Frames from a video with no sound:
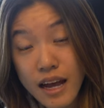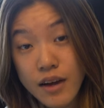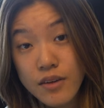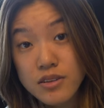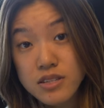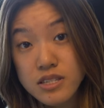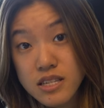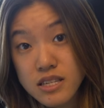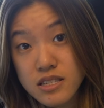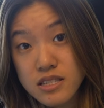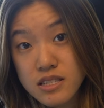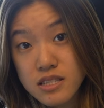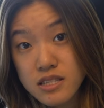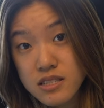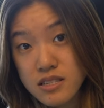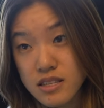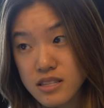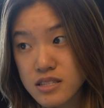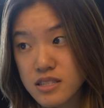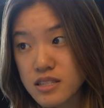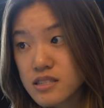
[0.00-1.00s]
I was dis-
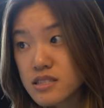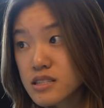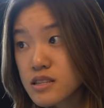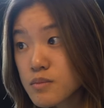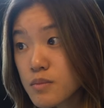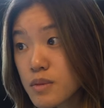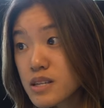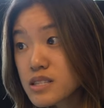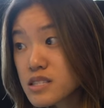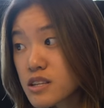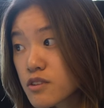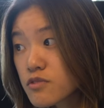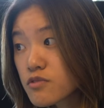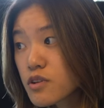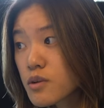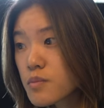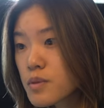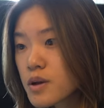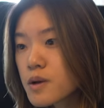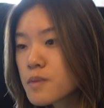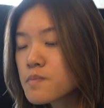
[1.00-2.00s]
distancing myself
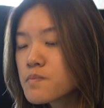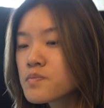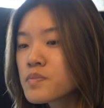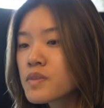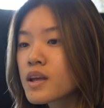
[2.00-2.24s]
from him.